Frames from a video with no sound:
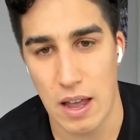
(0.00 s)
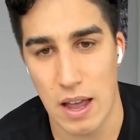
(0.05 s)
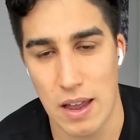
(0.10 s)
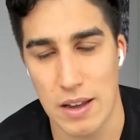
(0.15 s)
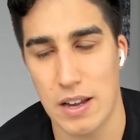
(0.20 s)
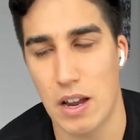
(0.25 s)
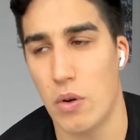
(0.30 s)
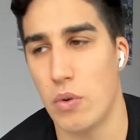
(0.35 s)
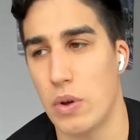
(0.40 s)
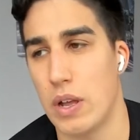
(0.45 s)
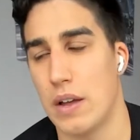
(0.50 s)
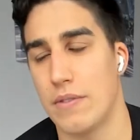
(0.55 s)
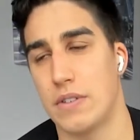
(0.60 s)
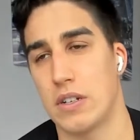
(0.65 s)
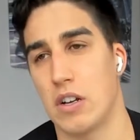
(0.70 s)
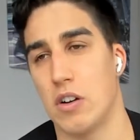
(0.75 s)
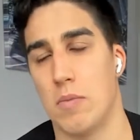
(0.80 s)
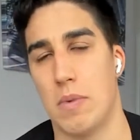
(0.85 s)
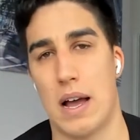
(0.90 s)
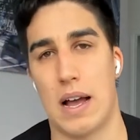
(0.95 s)
And now we have to
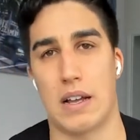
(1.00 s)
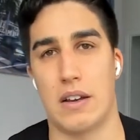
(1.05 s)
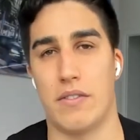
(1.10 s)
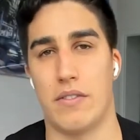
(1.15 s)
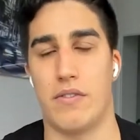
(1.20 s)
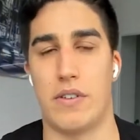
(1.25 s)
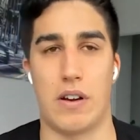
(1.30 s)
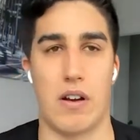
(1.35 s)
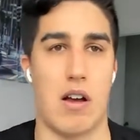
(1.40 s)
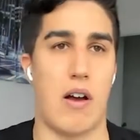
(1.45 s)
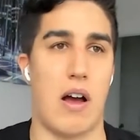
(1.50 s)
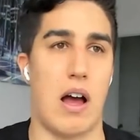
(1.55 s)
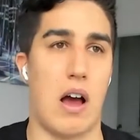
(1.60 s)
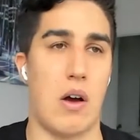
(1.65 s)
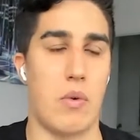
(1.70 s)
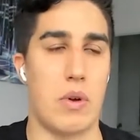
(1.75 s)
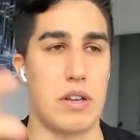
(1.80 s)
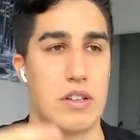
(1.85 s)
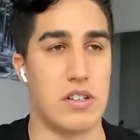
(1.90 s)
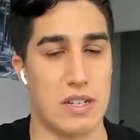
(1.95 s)
go back and figure out how
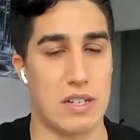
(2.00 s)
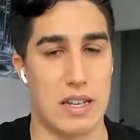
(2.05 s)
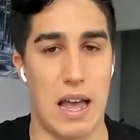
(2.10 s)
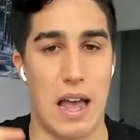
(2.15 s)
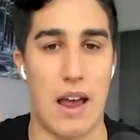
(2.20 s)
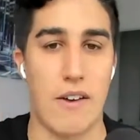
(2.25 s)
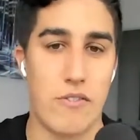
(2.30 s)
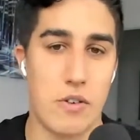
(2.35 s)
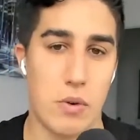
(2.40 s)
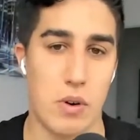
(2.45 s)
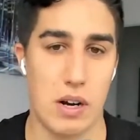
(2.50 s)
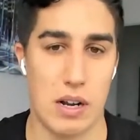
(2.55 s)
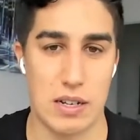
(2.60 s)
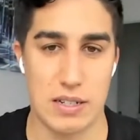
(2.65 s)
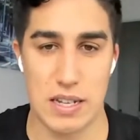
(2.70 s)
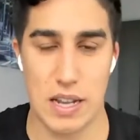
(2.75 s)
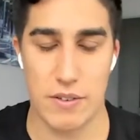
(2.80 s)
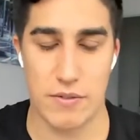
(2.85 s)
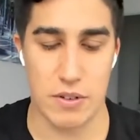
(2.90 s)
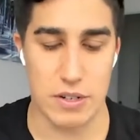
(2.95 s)
we just get everyone on
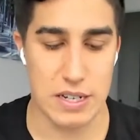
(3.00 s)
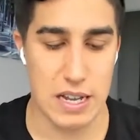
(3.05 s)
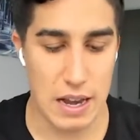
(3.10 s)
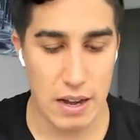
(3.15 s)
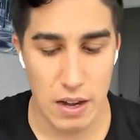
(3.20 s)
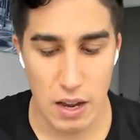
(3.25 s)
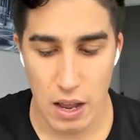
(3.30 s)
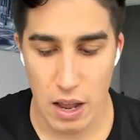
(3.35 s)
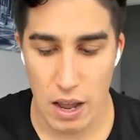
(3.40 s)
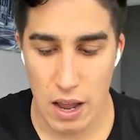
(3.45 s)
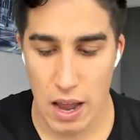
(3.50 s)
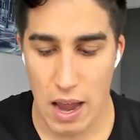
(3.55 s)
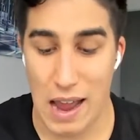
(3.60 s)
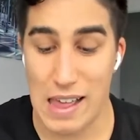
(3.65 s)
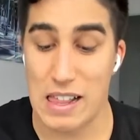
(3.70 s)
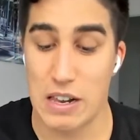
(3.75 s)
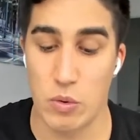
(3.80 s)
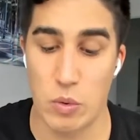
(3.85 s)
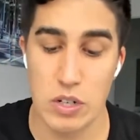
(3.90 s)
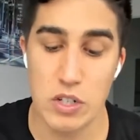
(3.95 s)
ten for ten. And
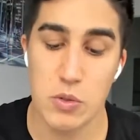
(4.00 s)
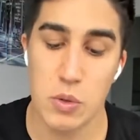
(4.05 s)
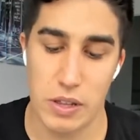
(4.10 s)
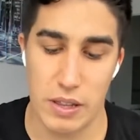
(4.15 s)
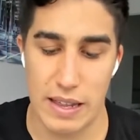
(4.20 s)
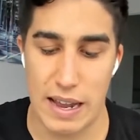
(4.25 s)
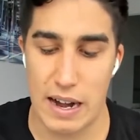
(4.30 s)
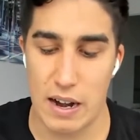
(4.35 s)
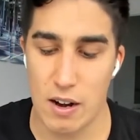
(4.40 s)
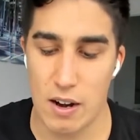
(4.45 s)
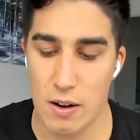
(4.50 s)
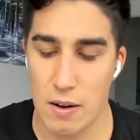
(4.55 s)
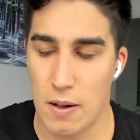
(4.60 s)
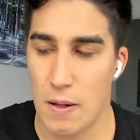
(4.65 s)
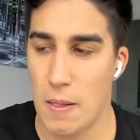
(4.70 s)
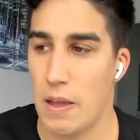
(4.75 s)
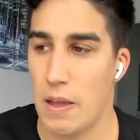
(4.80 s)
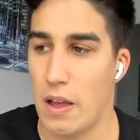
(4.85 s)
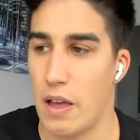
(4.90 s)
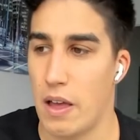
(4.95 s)
then once we're there,
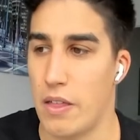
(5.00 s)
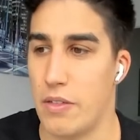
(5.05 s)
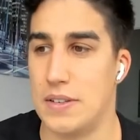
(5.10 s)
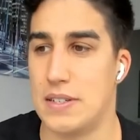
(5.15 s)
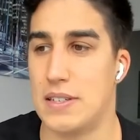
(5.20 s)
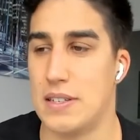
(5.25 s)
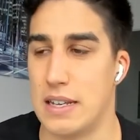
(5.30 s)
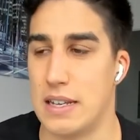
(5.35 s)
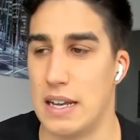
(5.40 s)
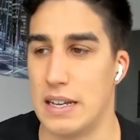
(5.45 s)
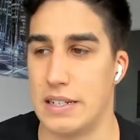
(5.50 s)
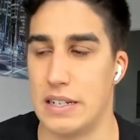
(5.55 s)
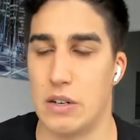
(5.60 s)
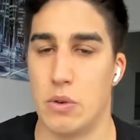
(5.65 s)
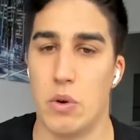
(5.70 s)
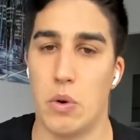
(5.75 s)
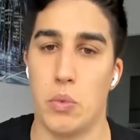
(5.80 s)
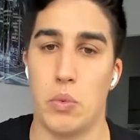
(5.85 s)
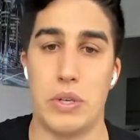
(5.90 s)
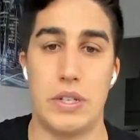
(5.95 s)
this is the idea
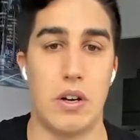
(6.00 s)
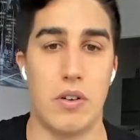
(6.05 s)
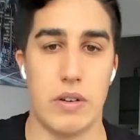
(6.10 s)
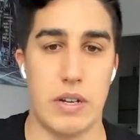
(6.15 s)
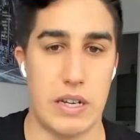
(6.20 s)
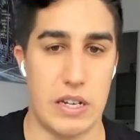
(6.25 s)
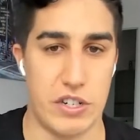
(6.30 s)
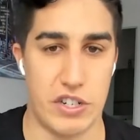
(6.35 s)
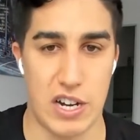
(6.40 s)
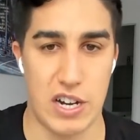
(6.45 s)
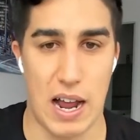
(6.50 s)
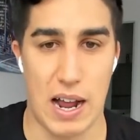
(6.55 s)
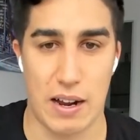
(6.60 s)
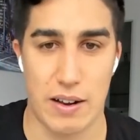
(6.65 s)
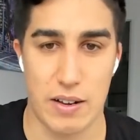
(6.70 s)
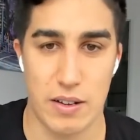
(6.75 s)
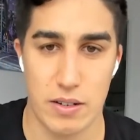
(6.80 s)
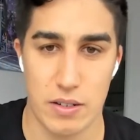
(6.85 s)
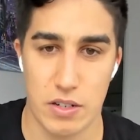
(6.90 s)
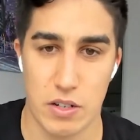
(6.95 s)
where we don't need Jack
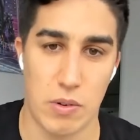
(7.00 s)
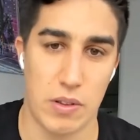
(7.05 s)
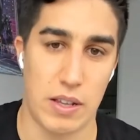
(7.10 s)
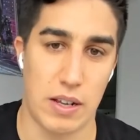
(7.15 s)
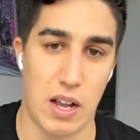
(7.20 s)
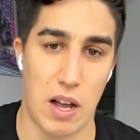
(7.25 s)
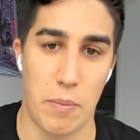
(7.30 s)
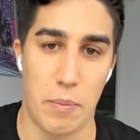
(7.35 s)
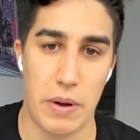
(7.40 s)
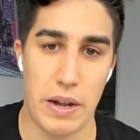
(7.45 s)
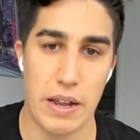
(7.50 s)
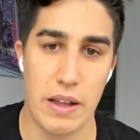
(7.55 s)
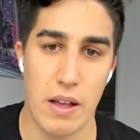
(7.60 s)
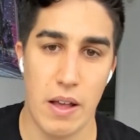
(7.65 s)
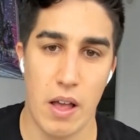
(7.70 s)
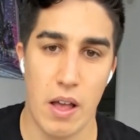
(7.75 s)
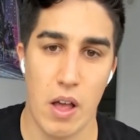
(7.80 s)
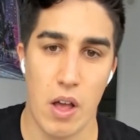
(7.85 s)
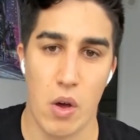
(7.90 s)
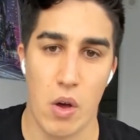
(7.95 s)
to run the company.
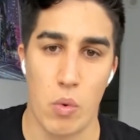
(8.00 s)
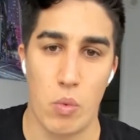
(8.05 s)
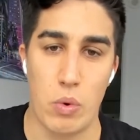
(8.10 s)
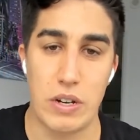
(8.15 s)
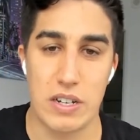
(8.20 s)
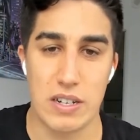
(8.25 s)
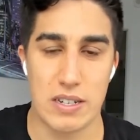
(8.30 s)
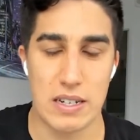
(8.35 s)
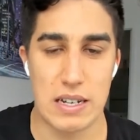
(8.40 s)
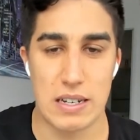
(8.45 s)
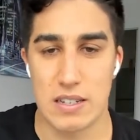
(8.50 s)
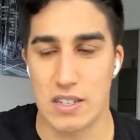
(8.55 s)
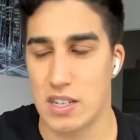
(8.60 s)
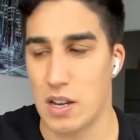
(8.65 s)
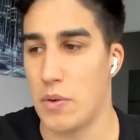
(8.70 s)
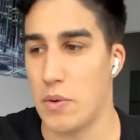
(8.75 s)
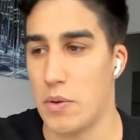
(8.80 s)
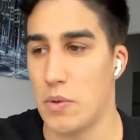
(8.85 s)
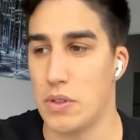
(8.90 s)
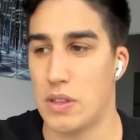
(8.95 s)
We just need
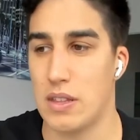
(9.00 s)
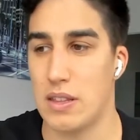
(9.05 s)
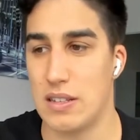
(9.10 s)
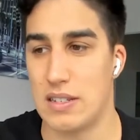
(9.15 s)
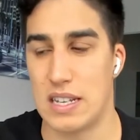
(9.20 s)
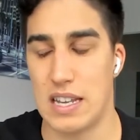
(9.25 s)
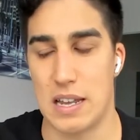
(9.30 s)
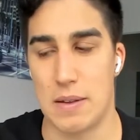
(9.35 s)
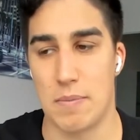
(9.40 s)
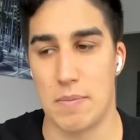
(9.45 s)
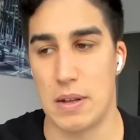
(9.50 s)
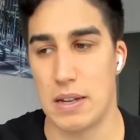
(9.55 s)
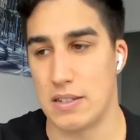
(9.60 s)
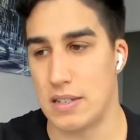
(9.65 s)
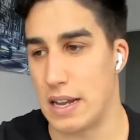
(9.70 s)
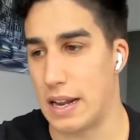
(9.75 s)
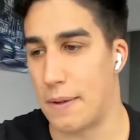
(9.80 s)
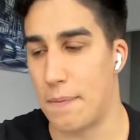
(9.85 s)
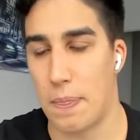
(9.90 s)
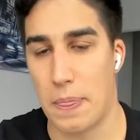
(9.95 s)
someone within the team. It's
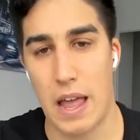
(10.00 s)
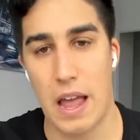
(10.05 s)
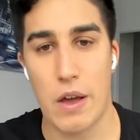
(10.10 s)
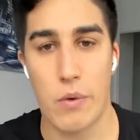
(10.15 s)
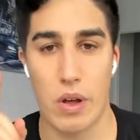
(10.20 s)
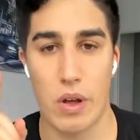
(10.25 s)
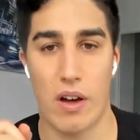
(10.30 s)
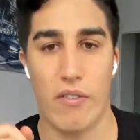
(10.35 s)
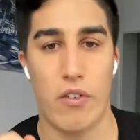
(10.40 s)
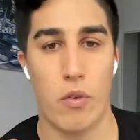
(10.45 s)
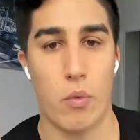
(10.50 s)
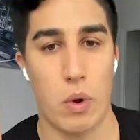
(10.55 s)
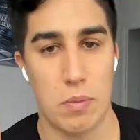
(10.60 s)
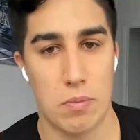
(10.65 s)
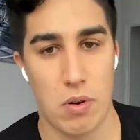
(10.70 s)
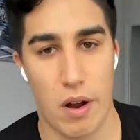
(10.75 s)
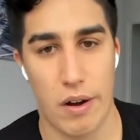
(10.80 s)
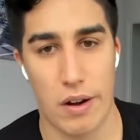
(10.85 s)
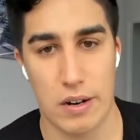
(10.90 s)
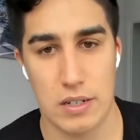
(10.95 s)
like, hey, we offer one
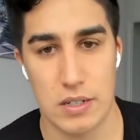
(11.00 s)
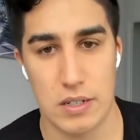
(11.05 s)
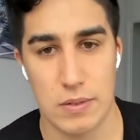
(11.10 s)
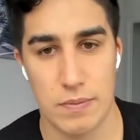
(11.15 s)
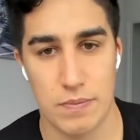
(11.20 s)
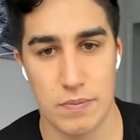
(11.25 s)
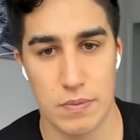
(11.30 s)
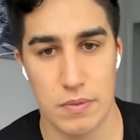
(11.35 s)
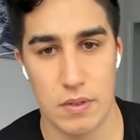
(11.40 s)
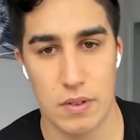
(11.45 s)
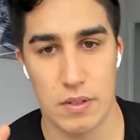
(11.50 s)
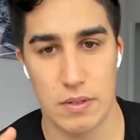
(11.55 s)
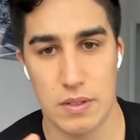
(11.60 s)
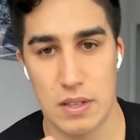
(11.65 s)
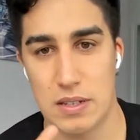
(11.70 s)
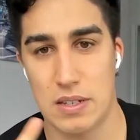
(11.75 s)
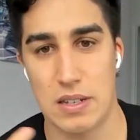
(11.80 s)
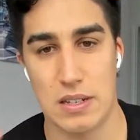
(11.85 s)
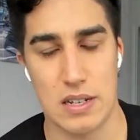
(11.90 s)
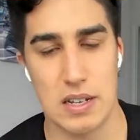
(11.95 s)
product.
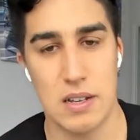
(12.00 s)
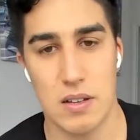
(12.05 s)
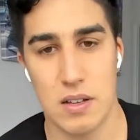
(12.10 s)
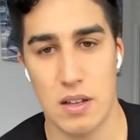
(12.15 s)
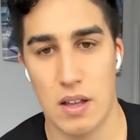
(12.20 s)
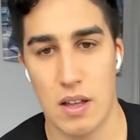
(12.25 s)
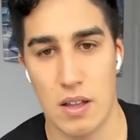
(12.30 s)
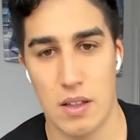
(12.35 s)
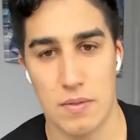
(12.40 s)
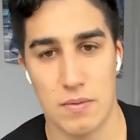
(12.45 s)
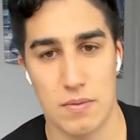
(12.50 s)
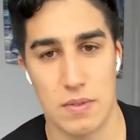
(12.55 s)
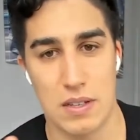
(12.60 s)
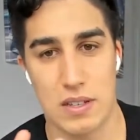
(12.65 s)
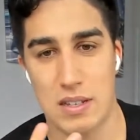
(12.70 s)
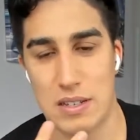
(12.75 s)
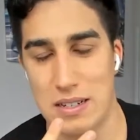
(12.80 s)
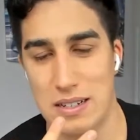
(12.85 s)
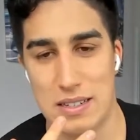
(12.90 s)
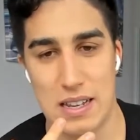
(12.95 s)
This is it. This
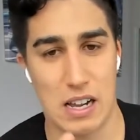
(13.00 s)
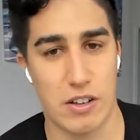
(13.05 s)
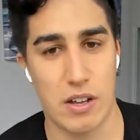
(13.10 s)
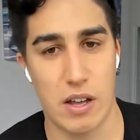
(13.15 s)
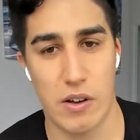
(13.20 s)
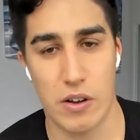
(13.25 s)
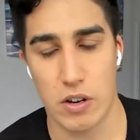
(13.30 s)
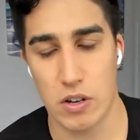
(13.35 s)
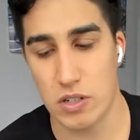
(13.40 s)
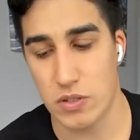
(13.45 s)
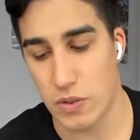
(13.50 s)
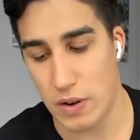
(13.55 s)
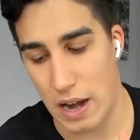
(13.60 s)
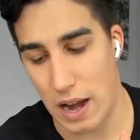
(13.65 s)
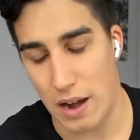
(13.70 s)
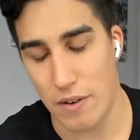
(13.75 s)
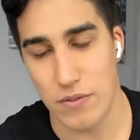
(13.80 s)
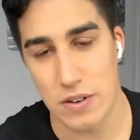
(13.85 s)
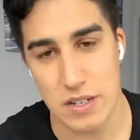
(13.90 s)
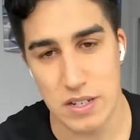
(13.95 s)
is exactly how it goes for
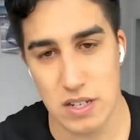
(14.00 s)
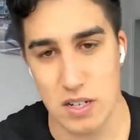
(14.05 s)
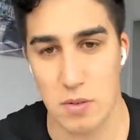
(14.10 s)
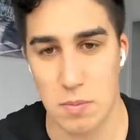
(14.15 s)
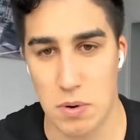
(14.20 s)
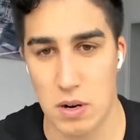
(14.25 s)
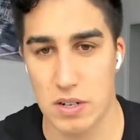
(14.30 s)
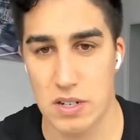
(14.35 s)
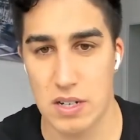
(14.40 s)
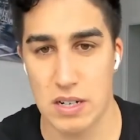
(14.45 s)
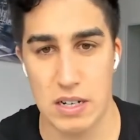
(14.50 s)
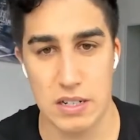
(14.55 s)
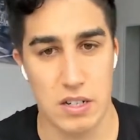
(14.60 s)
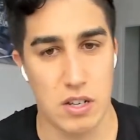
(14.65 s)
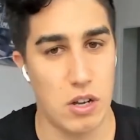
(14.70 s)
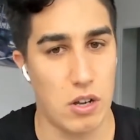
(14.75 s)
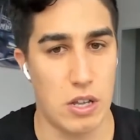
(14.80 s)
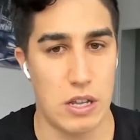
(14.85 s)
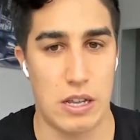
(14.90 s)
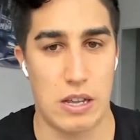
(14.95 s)
every single person. It's
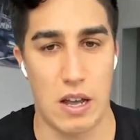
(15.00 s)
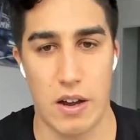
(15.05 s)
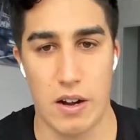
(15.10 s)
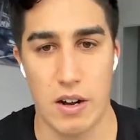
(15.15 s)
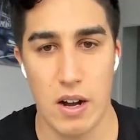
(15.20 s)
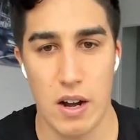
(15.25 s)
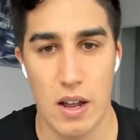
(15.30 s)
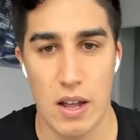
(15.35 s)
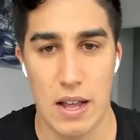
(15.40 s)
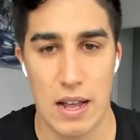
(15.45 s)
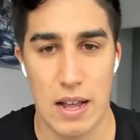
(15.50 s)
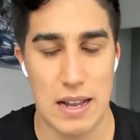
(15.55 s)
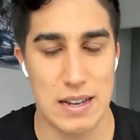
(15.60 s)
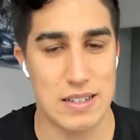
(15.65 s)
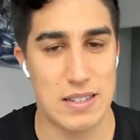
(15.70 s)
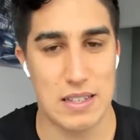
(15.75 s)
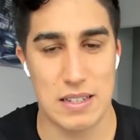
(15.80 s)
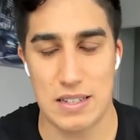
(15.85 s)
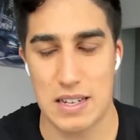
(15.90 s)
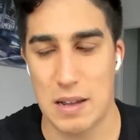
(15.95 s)
cookie cutter. It's
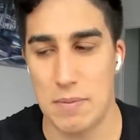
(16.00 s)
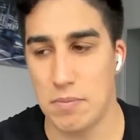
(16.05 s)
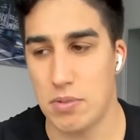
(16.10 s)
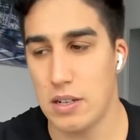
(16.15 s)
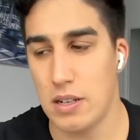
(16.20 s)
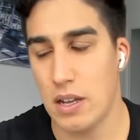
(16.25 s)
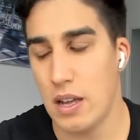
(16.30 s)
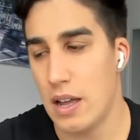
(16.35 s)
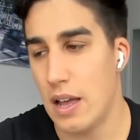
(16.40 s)
this template.